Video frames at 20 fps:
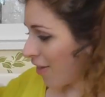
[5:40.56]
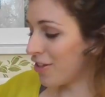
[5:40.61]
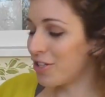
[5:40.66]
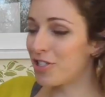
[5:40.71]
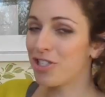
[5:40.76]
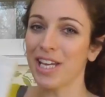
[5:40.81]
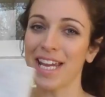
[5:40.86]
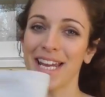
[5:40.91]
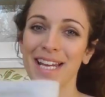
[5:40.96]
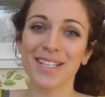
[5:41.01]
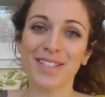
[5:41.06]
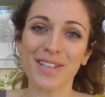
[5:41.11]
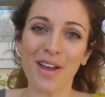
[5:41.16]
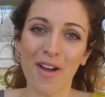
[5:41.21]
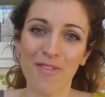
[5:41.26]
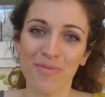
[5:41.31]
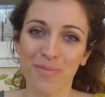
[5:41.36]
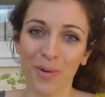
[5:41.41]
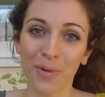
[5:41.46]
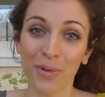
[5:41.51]
The jeans
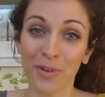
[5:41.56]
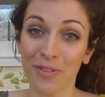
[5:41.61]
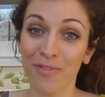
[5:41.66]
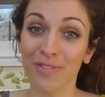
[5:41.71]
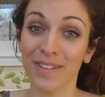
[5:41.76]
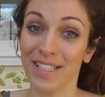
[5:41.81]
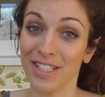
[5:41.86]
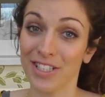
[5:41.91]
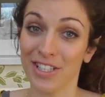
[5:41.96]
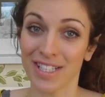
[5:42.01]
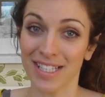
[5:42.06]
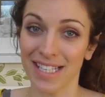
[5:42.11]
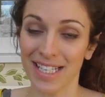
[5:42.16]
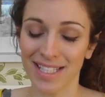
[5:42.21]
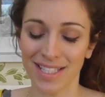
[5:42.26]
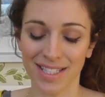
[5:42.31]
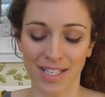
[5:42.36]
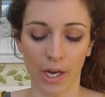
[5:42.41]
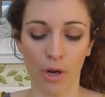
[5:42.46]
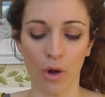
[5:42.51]
I've worn religiously
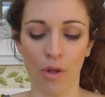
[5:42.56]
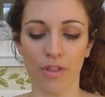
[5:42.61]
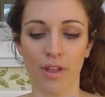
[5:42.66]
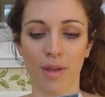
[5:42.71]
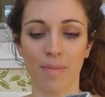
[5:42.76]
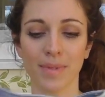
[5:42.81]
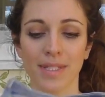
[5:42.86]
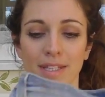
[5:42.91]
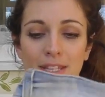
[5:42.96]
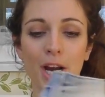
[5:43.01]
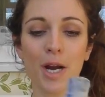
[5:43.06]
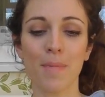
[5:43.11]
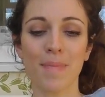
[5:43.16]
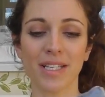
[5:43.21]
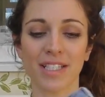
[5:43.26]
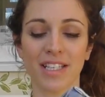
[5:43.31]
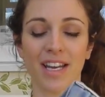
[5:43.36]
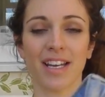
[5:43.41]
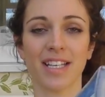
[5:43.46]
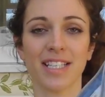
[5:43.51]
since I got them, so they're a
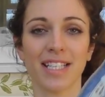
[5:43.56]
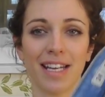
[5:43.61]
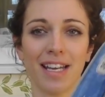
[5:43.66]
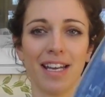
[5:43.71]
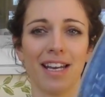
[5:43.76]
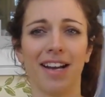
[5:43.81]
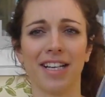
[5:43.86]
bit dirty.